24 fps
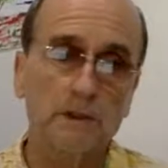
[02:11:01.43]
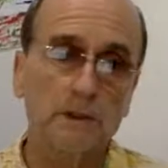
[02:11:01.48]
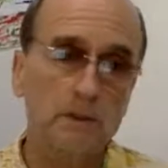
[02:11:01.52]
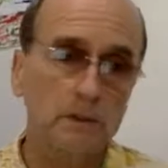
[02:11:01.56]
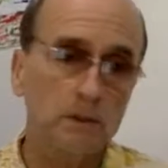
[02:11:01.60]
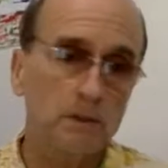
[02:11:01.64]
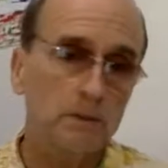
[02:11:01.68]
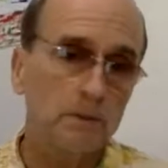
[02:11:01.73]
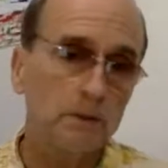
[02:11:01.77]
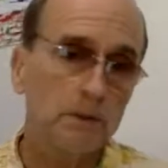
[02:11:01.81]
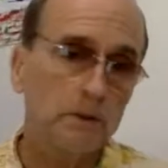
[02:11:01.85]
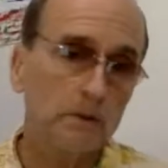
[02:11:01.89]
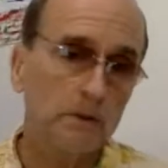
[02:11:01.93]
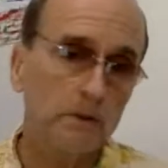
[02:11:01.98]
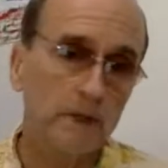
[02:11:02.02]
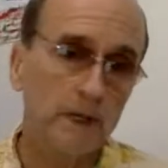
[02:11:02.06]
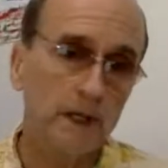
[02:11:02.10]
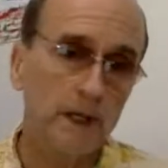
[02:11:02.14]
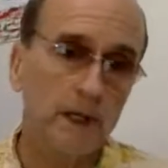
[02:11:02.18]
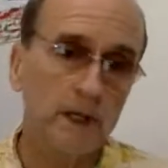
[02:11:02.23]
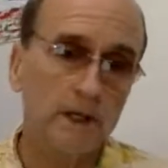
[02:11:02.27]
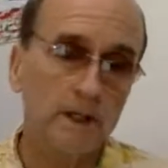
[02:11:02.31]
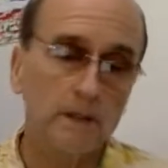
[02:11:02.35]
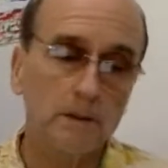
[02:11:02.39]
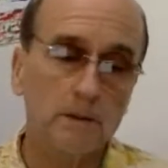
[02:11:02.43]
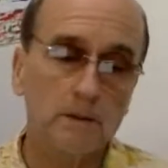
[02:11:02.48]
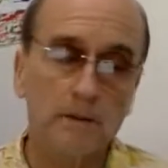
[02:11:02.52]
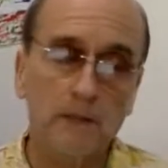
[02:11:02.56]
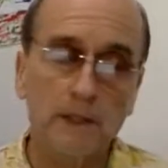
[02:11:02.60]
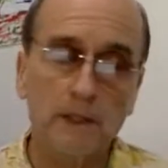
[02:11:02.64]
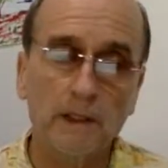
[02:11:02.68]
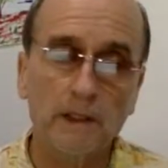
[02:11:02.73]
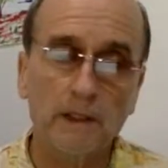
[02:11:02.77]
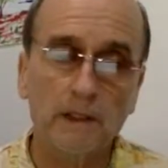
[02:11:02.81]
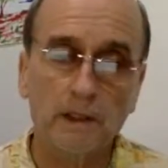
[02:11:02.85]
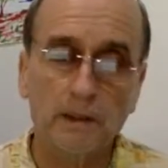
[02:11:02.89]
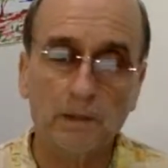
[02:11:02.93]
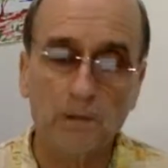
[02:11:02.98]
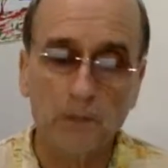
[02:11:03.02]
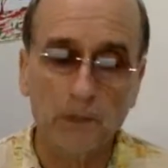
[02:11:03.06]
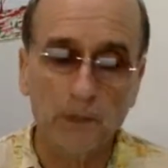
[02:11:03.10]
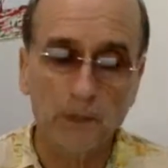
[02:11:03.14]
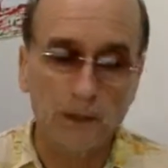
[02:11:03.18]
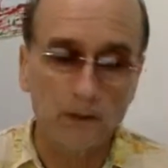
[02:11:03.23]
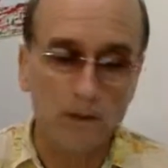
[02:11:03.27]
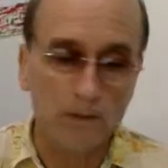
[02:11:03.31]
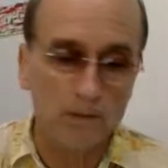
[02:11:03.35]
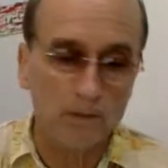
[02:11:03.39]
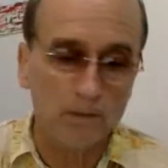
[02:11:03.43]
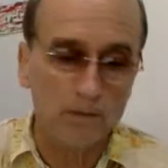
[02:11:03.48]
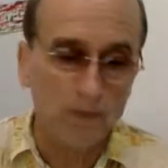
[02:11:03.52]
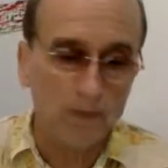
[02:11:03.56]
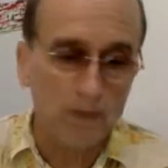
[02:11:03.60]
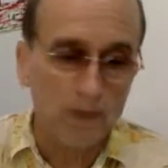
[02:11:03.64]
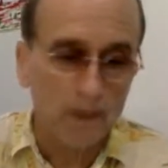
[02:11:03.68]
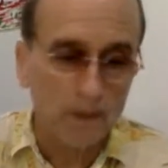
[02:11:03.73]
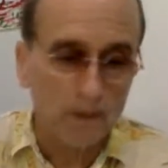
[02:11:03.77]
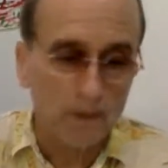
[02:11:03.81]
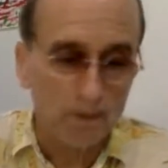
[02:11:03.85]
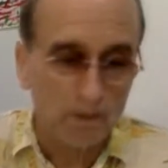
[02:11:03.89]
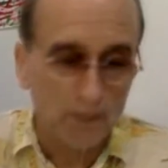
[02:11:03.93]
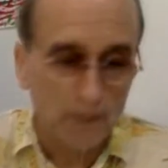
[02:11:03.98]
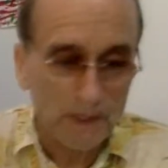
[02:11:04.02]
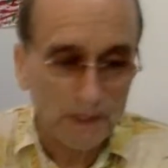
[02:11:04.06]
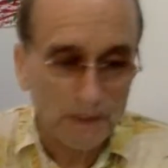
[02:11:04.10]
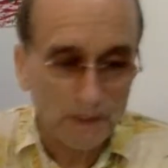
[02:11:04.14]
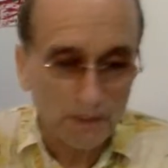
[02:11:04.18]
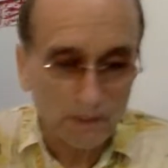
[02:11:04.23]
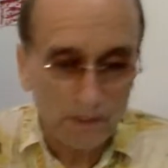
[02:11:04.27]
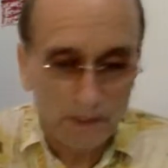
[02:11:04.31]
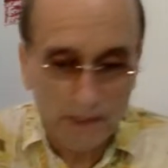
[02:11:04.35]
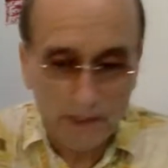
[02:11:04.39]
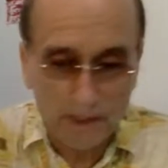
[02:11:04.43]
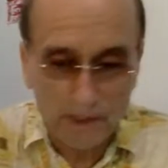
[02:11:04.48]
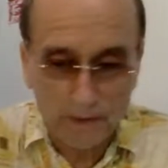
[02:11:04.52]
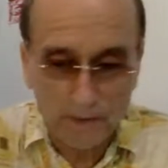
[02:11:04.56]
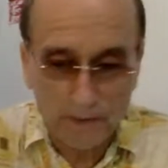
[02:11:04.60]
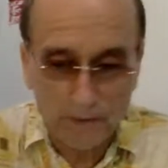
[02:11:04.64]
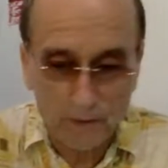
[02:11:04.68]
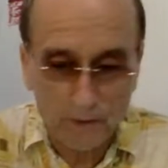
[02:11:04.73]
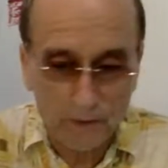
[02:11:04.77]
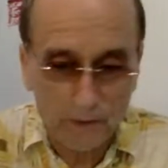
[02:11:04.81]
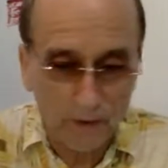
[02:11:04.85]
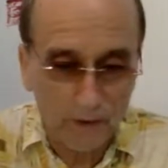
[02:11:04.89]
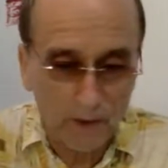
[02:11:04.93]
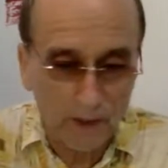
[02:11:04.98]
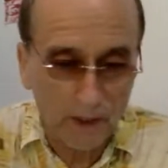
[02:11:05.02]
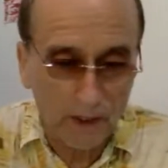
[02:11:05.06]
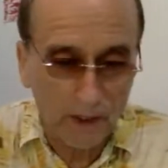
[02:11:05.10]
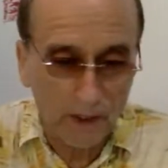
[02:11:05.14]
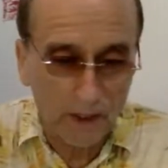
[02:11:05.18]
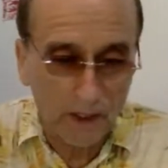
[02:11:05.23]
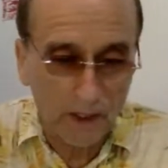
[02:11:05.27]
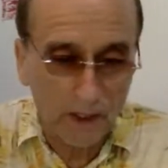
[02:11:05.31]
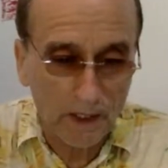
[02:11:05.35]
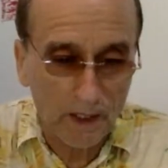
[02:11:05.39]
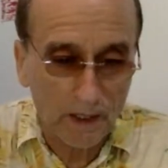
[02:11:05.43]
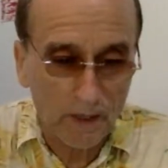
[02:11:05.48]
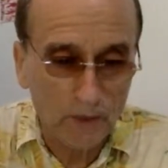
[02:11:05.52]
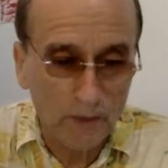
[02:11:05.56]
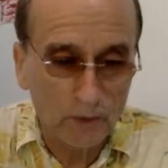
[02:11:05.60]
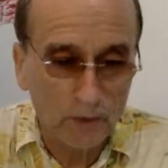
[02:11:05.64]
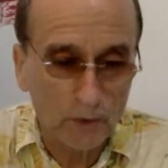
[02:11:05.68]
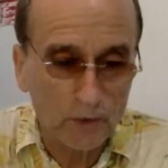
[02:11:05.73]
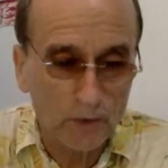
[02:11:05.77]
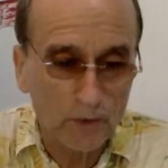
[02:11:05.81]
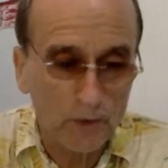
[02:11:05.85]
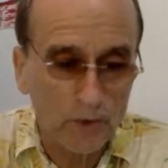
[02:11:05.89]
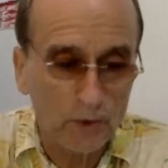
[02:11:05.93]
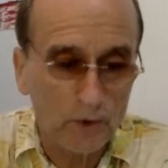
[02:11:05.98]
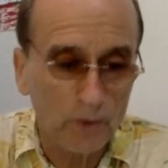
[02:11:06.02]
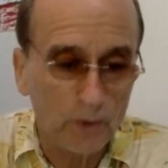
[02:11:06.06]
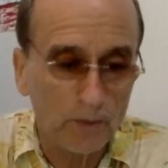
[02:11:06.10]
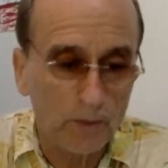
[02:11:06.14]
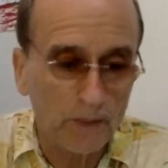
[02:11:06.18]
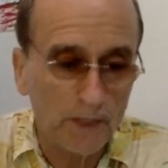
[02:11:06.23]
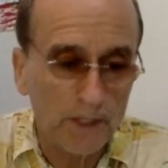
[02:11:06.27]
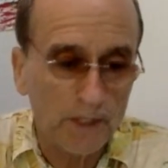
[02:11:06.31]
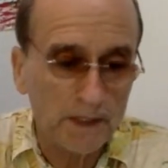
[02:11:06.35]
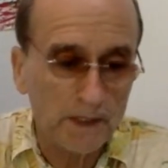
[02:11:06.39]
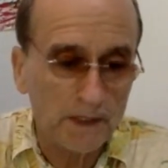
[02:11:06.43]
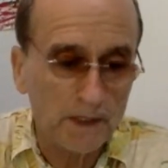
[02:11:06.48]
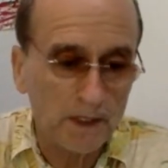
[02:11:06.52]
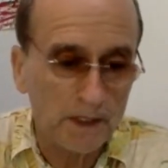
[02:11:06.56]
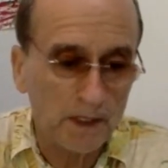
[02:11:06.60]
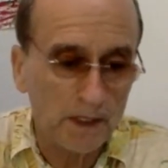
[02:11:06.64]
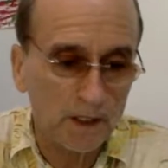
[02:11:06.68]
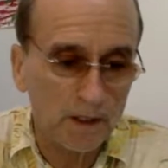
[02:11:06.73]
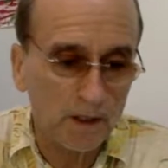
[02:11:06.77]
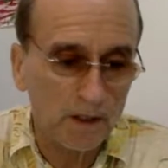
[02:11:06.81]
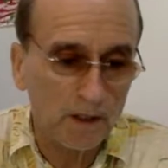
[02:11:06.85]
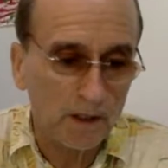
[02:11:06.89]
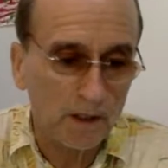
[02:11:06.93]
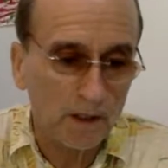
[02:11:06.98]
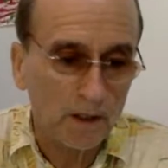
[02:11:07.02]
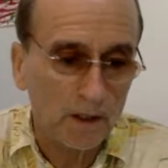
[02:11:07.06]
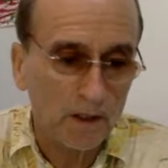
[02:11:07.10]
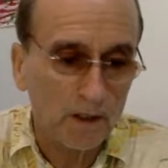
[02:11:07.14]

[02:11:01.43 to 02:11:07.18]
cubicle that. Might not be the best place for your animal. So a pet sitter